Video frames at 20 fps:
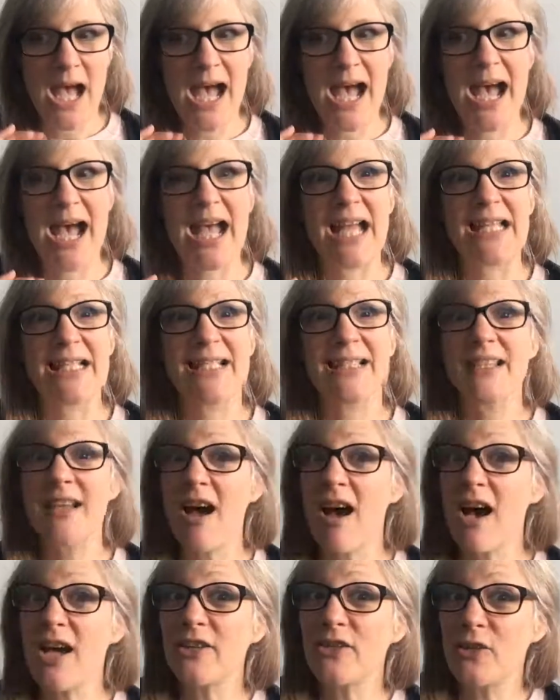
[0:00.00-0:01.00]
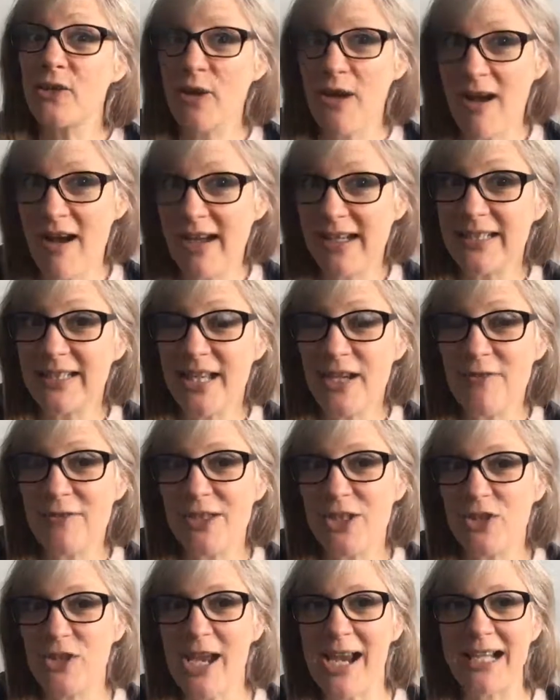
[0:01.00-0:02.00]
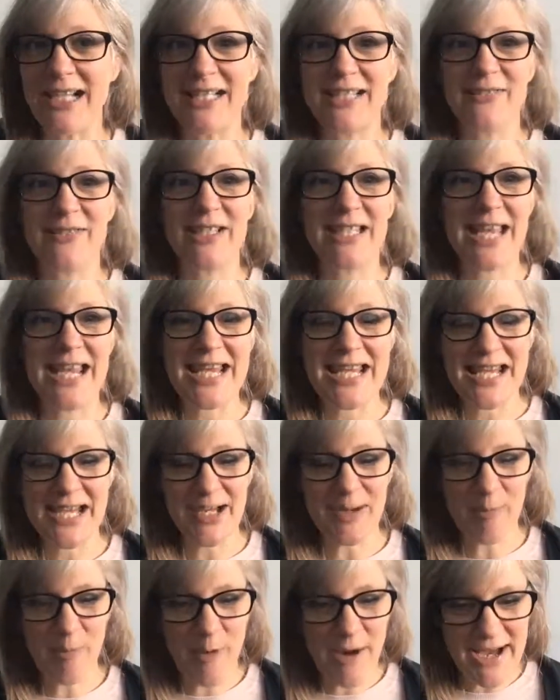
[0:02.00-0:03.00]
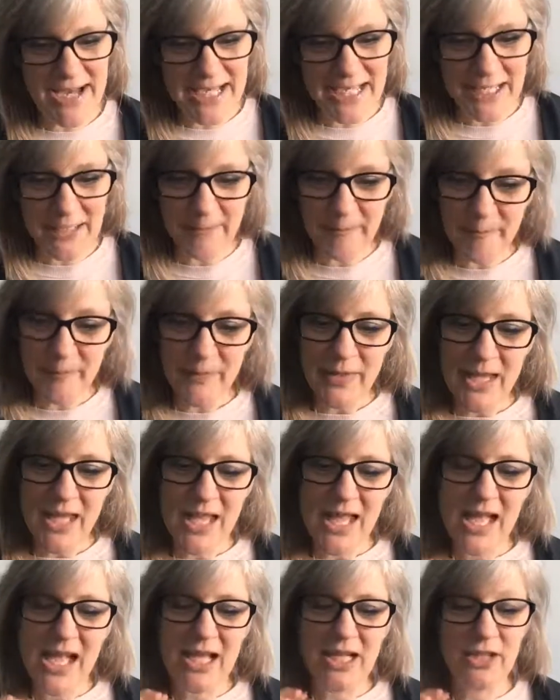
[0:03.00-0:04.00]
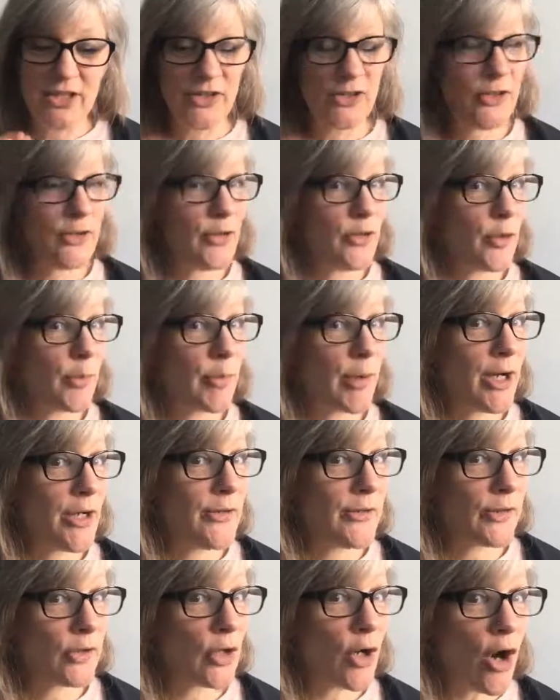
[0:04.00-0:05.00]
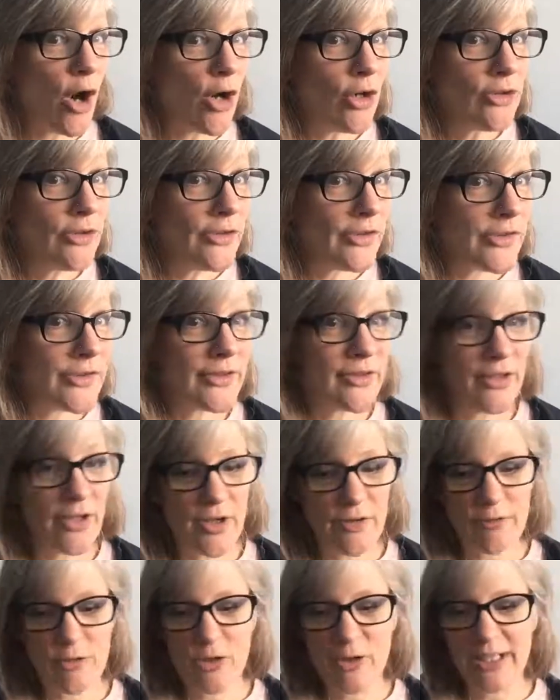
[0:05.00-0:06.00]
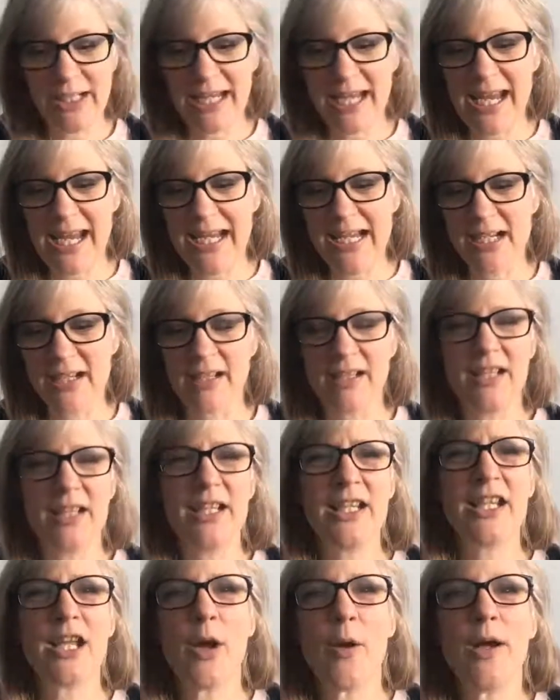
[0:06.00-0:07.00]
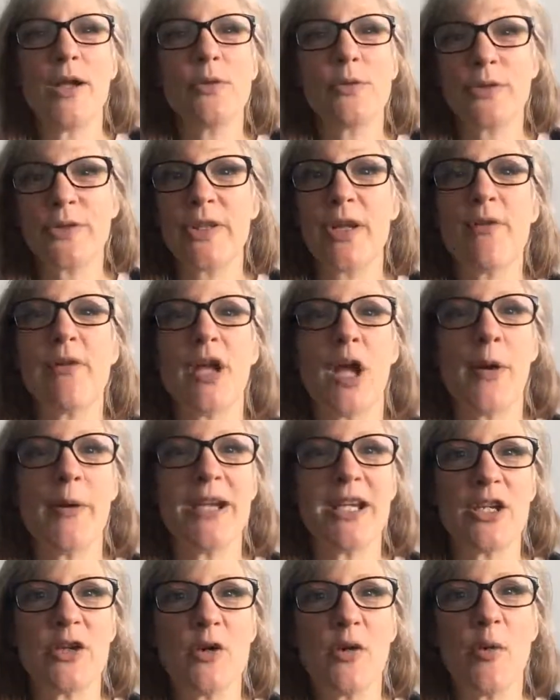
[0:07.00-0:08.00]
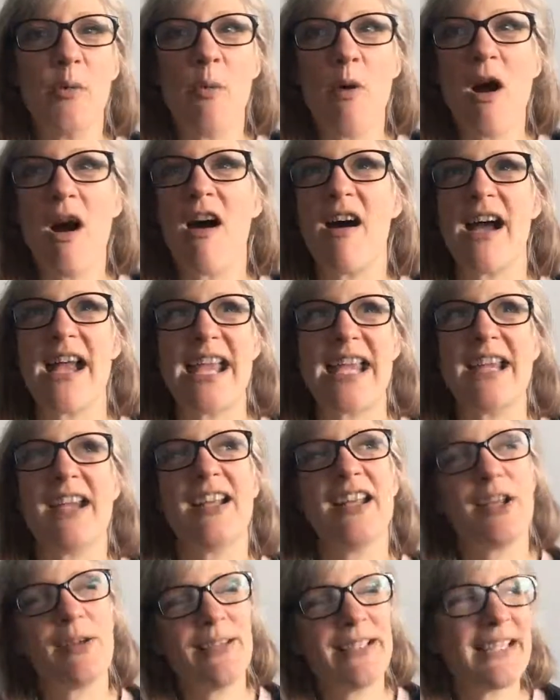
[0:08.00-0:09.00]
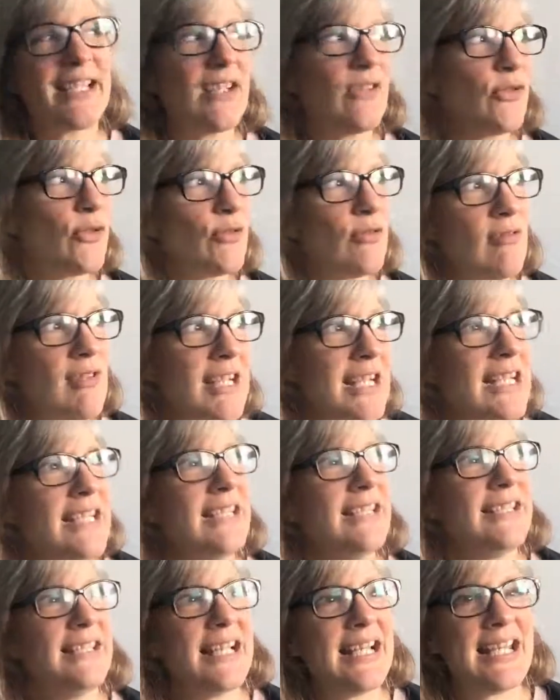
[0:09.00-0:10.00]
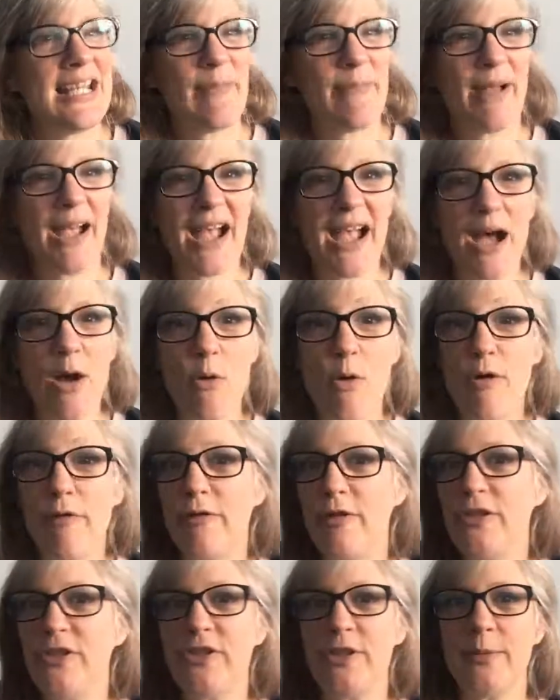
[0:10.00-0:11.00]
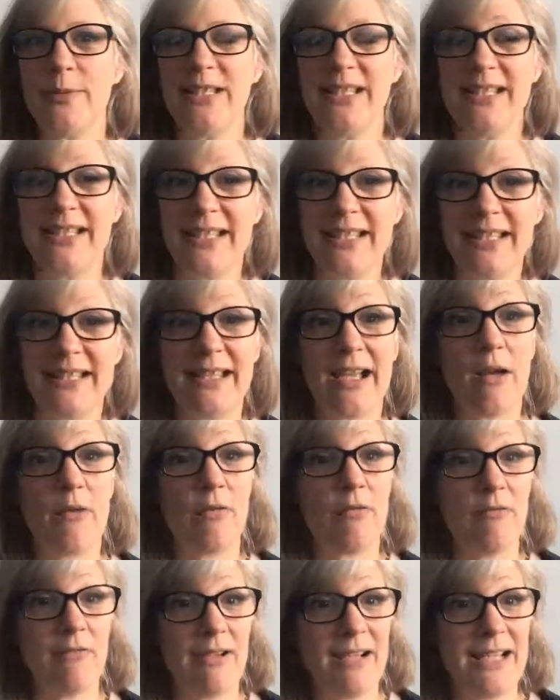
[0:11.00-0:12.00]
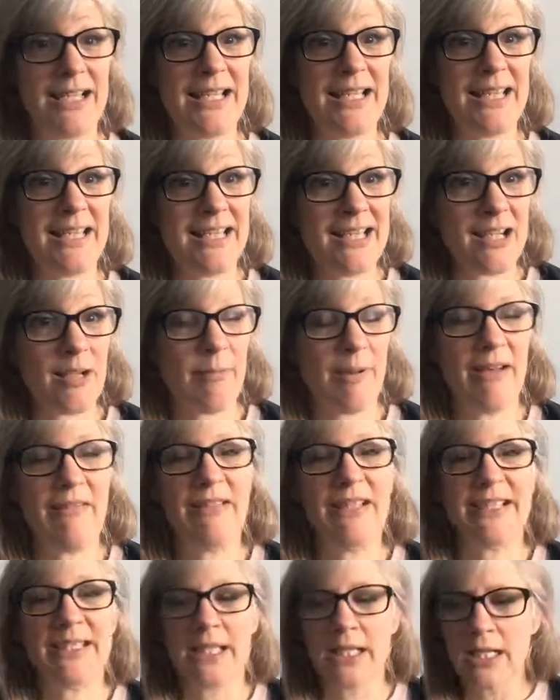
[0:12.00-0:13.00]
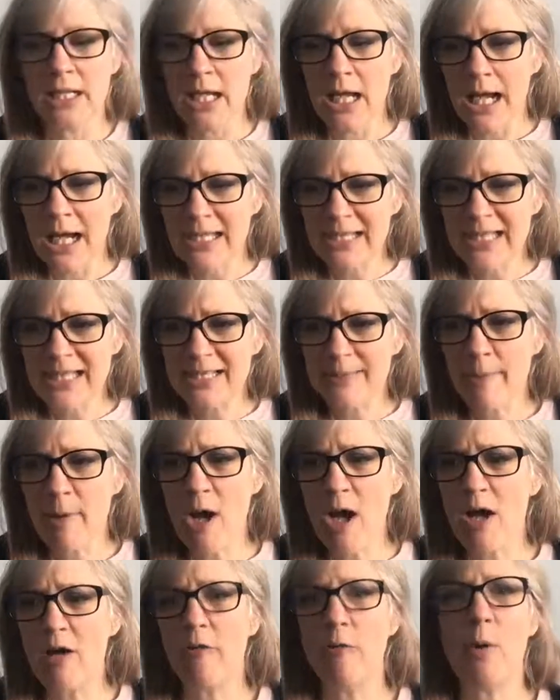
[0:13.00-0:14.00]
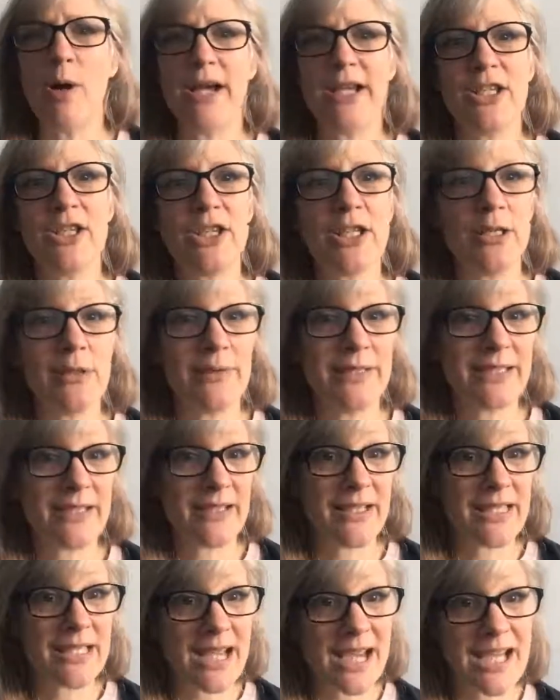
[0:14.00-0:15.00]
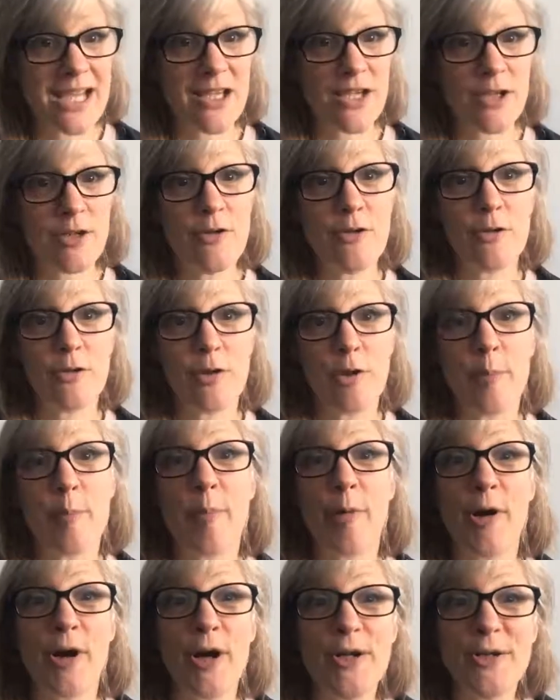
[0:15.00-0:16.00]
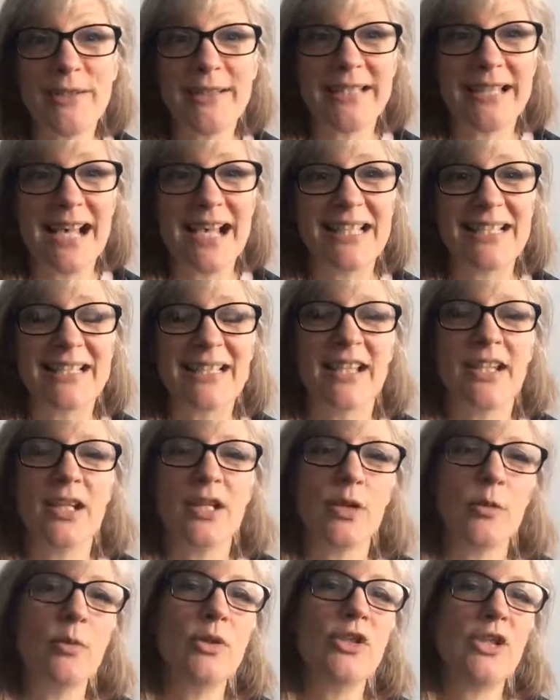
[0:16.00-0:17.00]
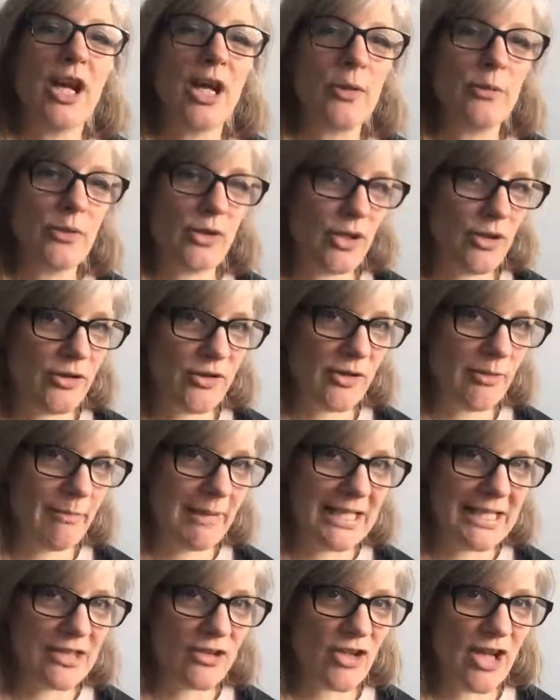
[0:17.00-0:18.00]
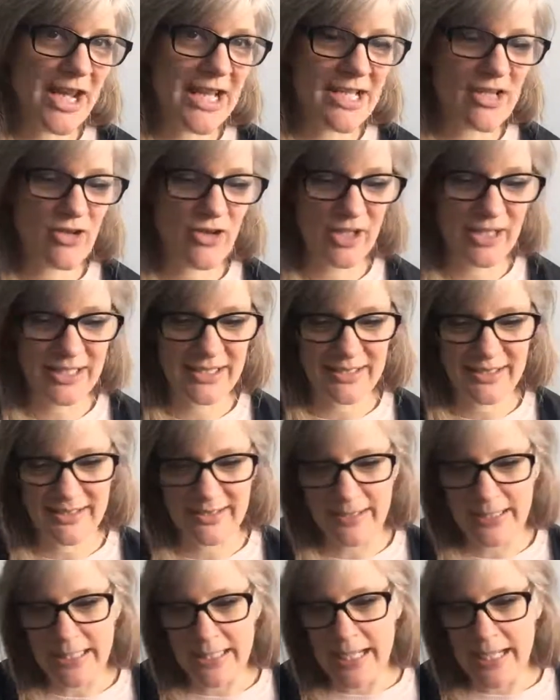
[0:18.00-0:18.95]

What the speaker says: and cast your eyes over the checklist for taking a break, do your pros and cons of drinking, and also knowing your why. I know it sounds really silly, but how often do we sit down and really think about this? And that's part of what I do, is I take you through a process which helps you to make changes.